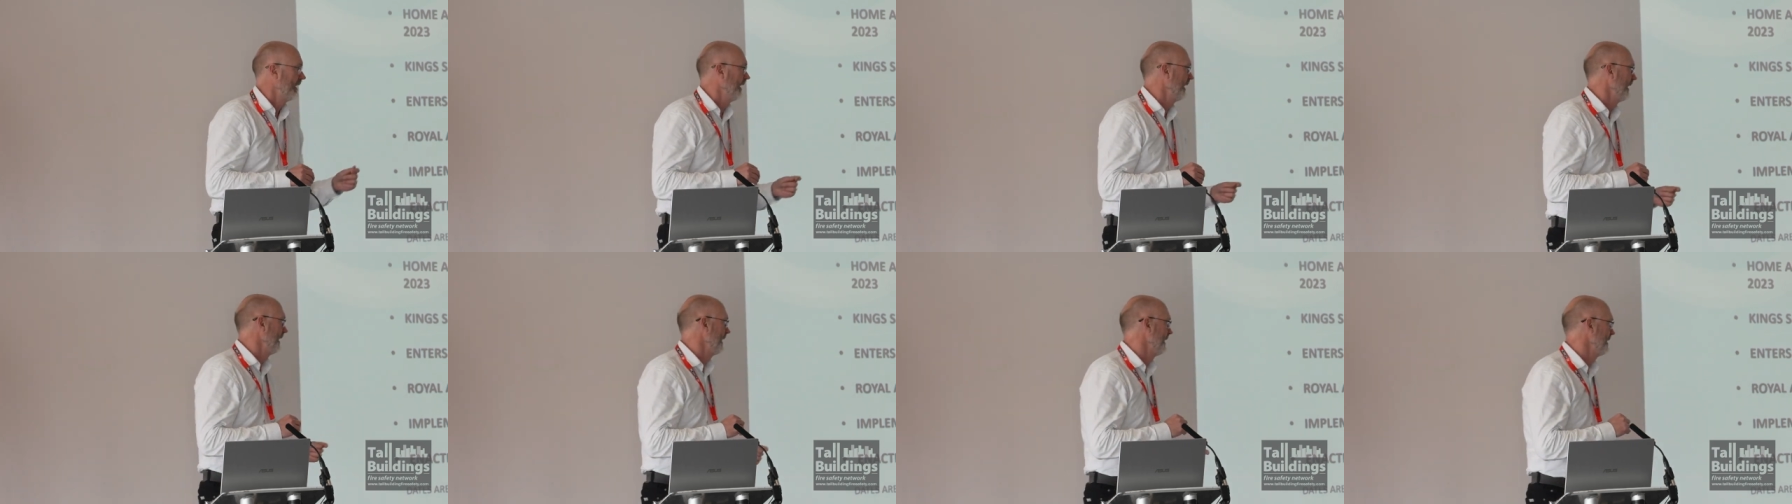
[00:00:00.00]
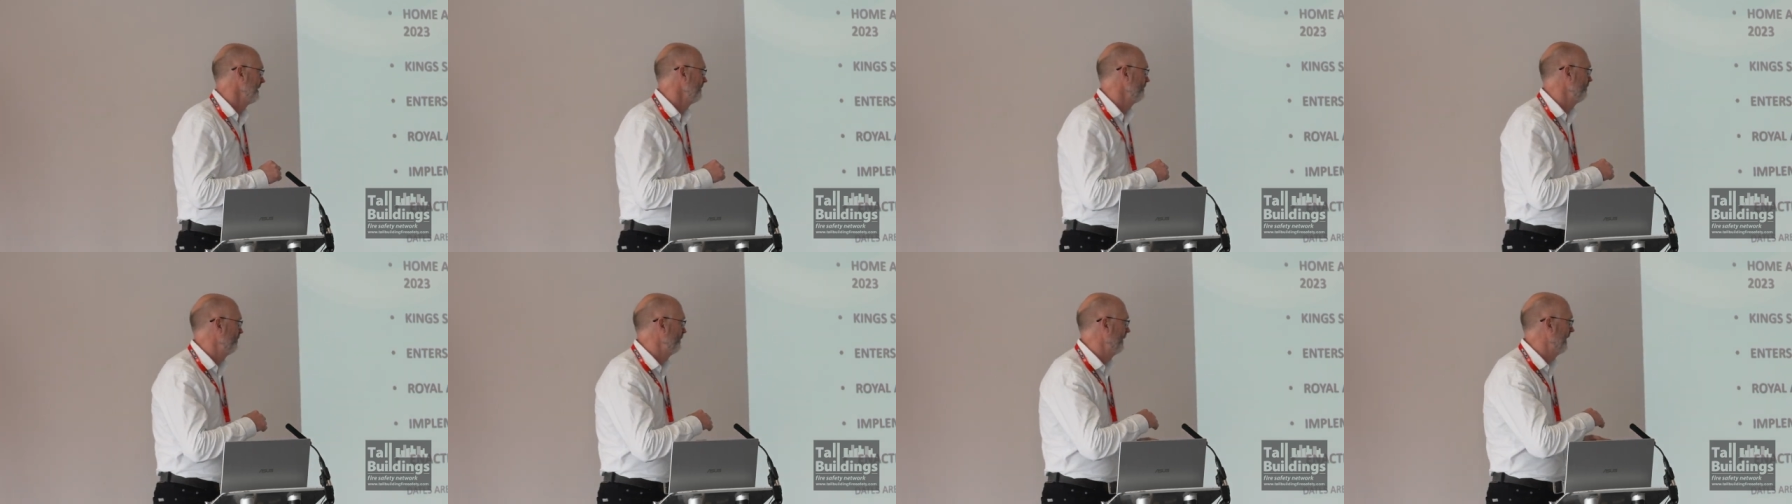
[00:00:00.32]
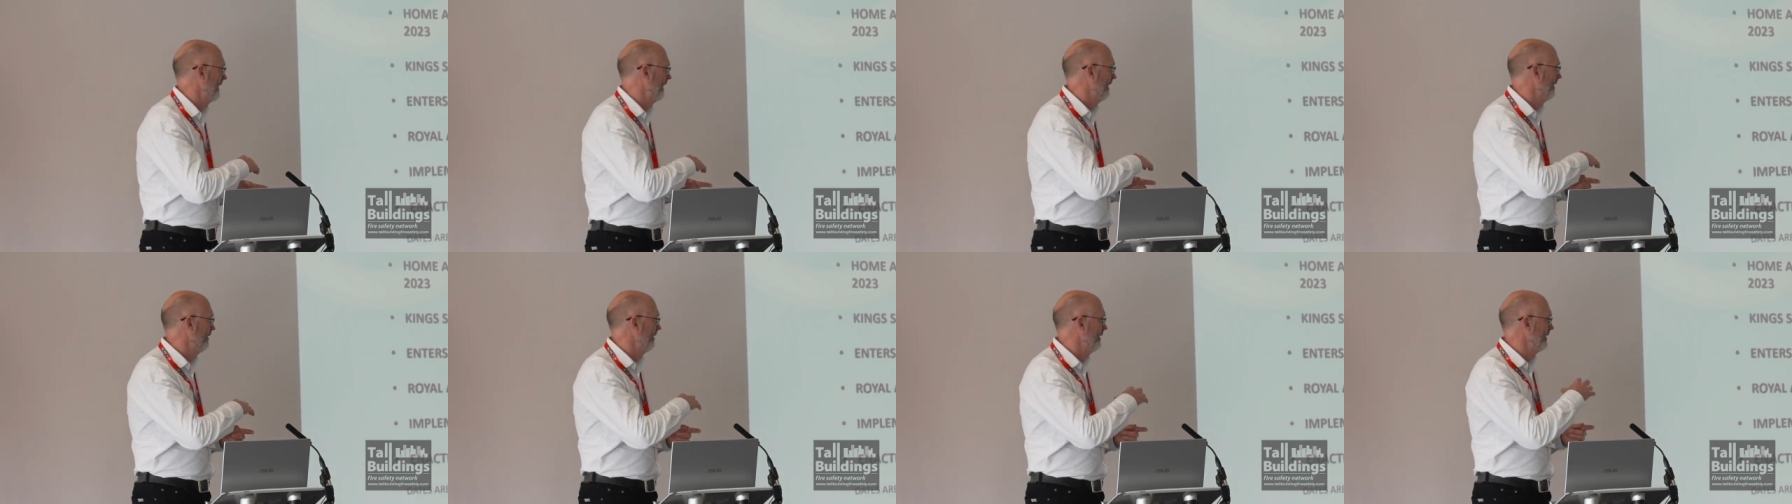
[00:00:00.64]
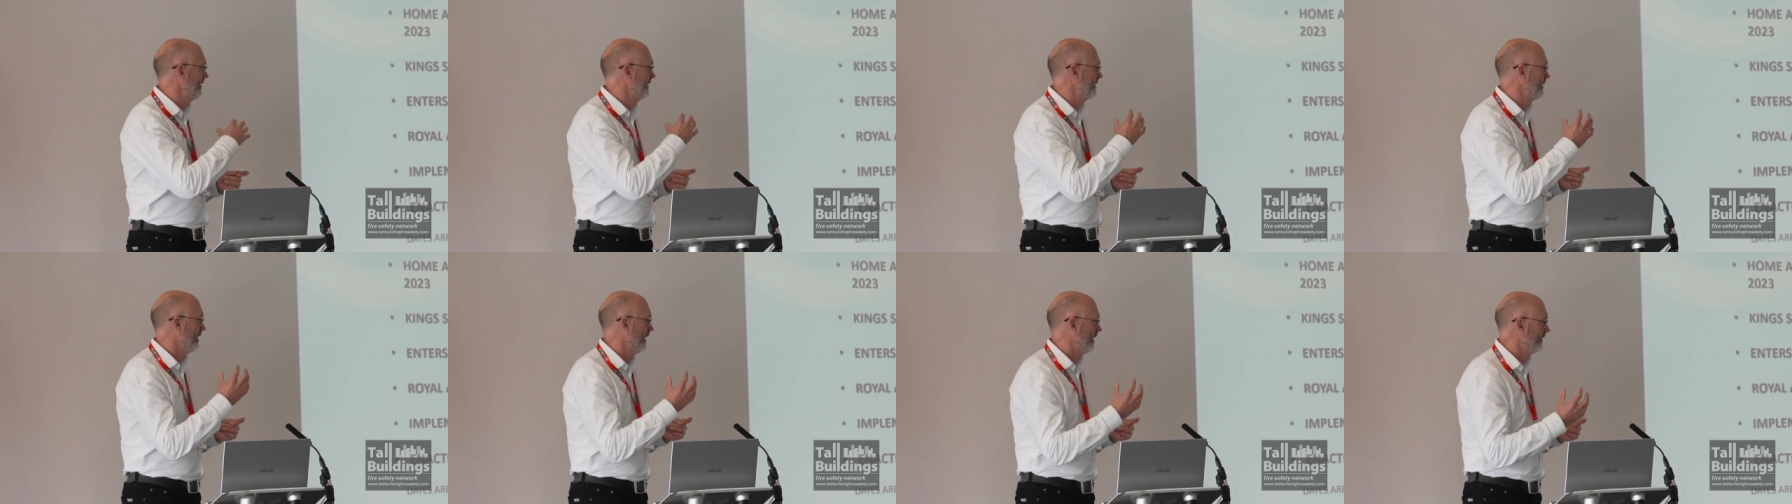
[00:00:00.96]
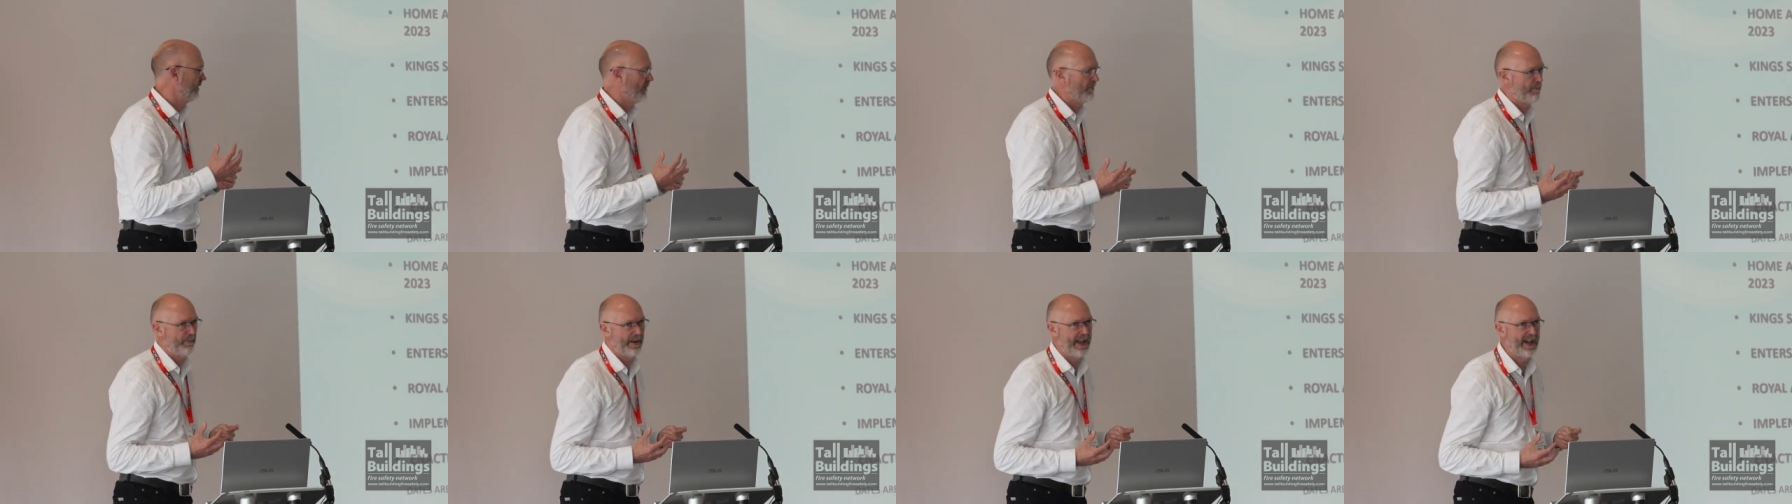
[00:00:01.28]
a period of
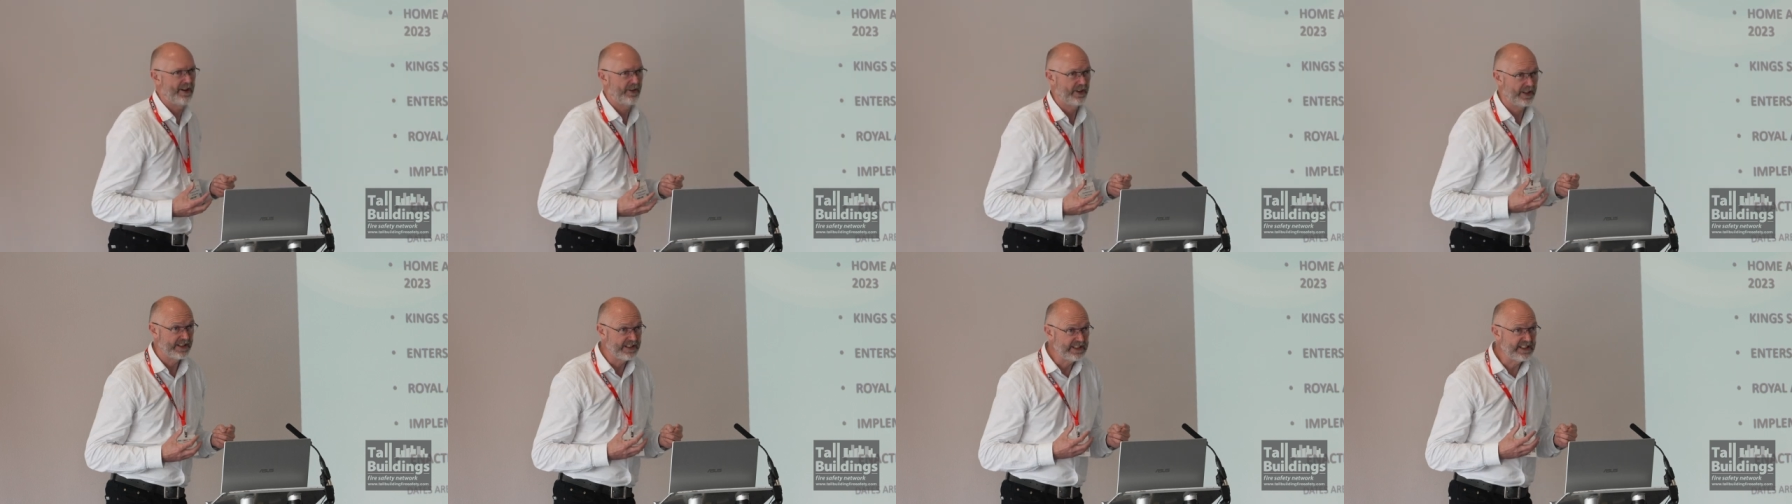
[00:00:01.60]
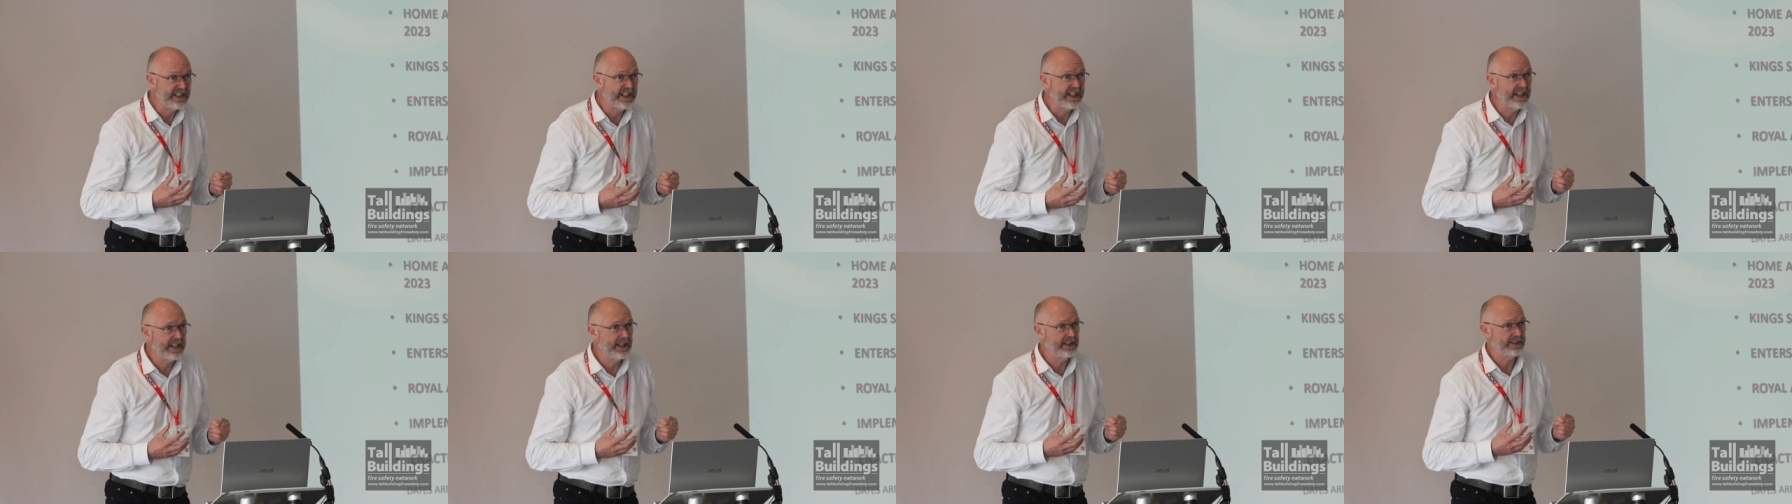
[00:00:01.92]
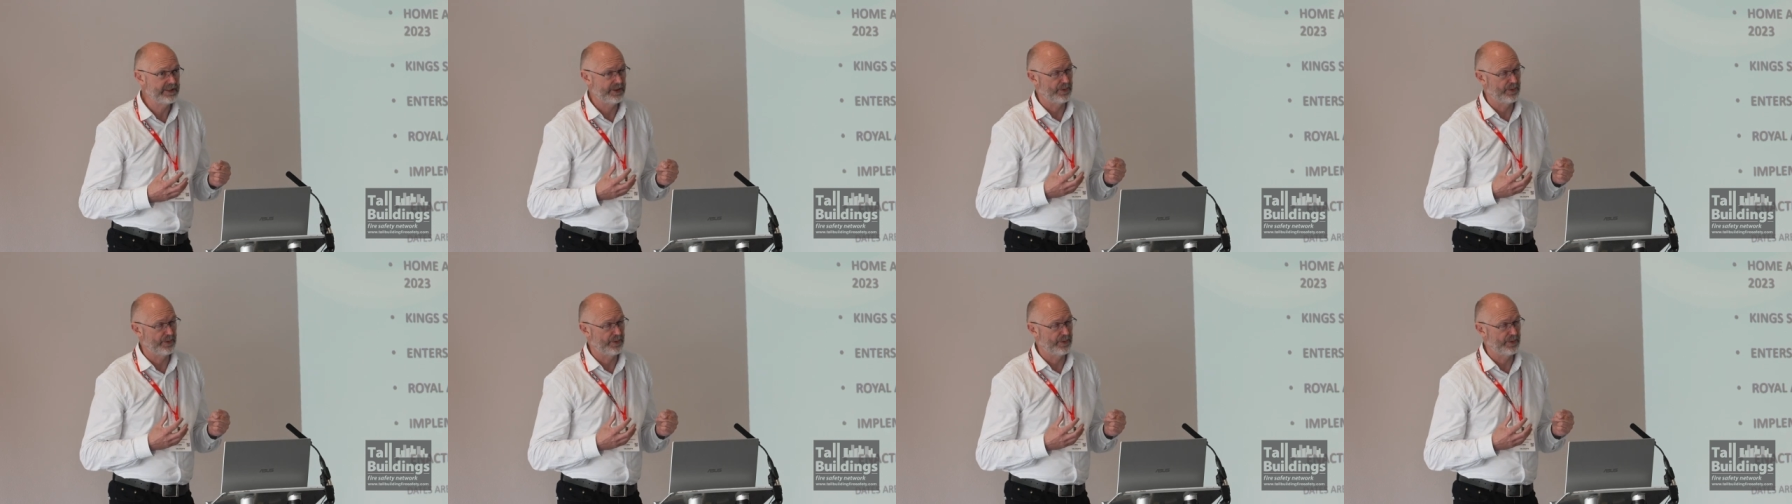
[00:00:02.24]
about a year